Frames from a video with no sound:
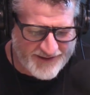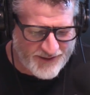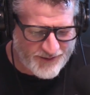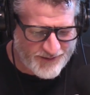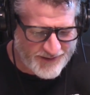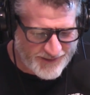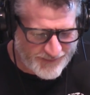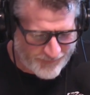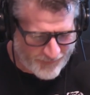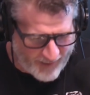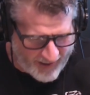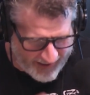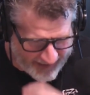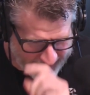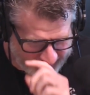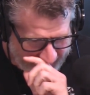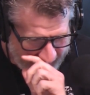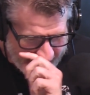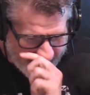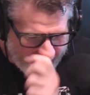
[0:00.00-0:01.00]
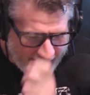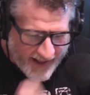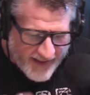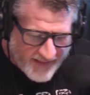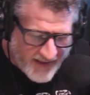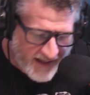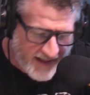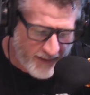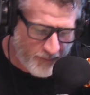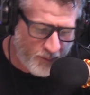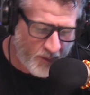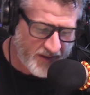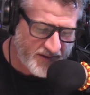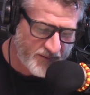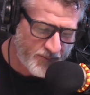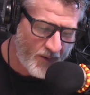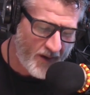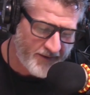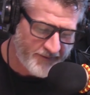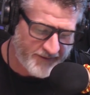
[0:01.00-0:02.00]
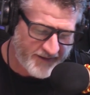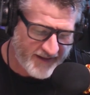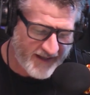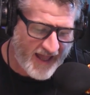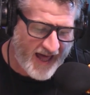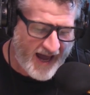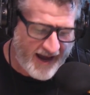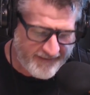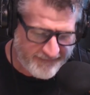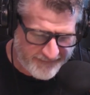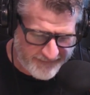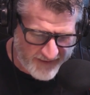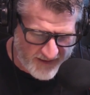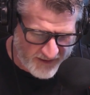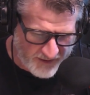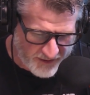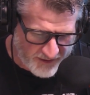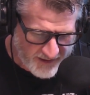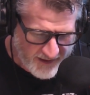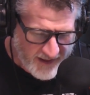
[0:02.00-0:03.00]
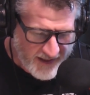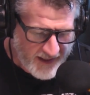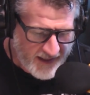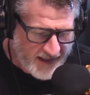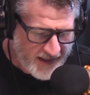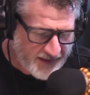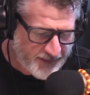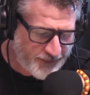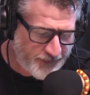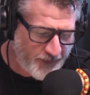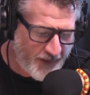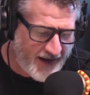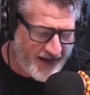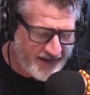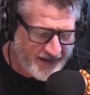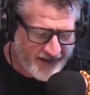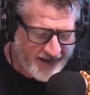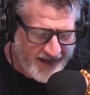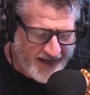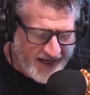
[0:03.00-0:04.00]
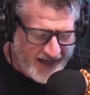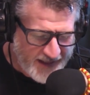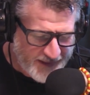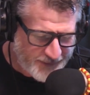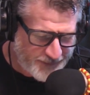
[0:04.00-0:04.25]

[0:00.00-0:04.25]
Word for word: to his friends that he once swallowed a live fish. Lothrop? His, his